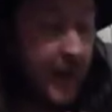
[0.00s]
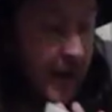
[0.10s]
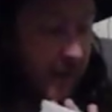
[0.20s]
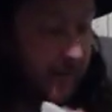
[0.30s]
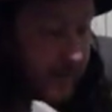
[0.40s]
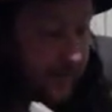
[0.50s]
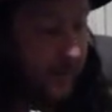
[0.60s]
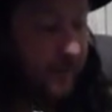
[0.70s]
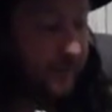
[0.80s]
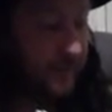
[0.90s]
And I'm going to
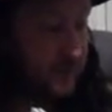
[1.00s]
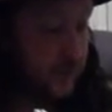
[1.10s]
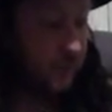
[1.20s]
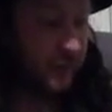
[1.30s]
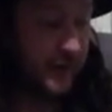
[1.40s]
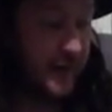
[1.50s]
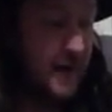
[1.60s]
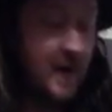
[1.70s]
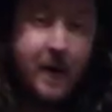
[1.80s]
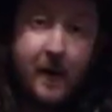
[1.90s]
post
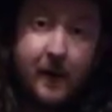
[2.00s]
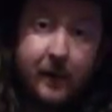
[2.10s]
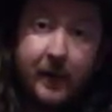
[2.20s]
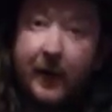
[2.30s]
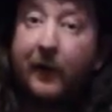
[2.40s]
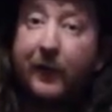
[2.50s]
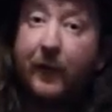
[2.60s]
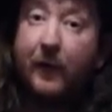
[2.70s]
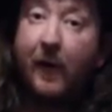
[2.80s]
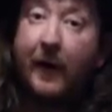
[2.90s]
shortly the last
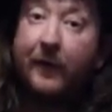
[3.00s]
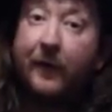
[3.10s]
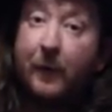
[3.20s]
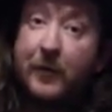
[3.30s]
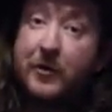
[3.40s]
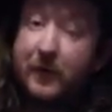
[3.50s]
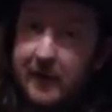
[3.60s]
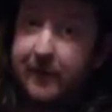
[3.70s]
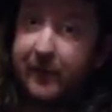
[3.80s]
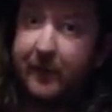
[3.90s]
few lines, which should
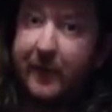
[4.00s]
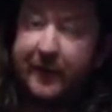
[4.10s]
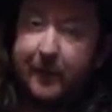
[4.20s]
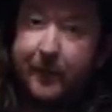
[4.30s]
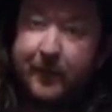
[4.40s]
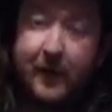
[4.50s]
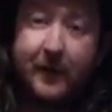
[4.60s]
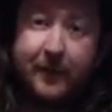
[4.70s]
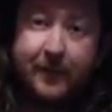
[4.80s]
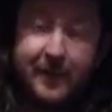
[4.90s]
give you some idea of
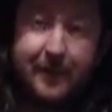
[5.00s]
kind of